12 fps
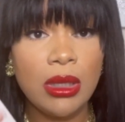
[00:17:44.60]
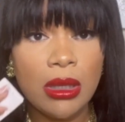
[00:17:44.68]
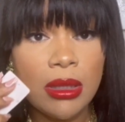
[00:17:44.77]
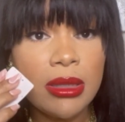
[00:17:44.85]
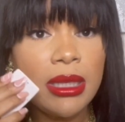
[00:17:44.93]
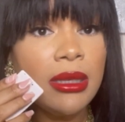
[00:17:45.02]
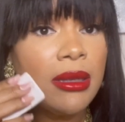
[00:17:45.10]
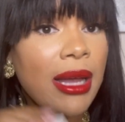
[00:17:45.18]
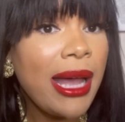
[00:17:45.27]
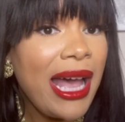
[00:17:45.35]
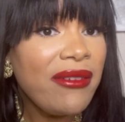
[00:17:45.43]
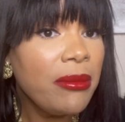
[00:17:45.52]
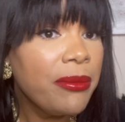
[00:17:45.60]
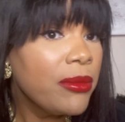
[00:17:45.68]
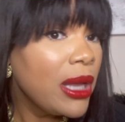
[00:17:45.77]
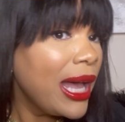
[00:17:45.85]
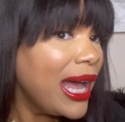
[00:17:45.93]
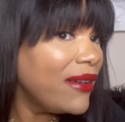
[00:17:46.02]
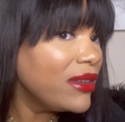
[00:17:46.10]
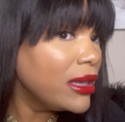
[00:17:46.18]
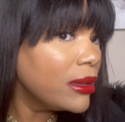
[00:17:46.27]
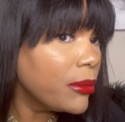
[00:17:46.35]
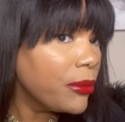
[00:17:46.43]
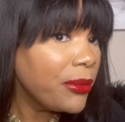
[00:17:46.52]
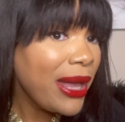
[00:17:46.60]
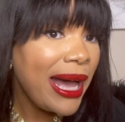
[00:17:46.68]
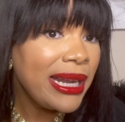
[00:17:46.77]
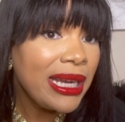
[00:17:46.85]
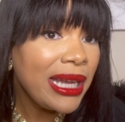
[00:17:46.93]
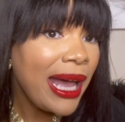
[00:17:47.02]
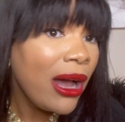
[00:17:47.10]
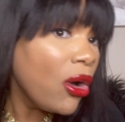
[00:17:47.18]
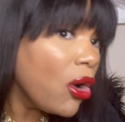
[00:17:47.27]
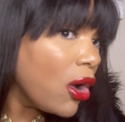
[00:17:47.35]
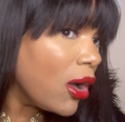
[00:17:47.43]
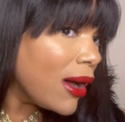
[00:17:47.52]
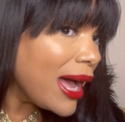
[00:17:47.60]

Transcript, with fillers: see, I haven't, I haven't pat it at all.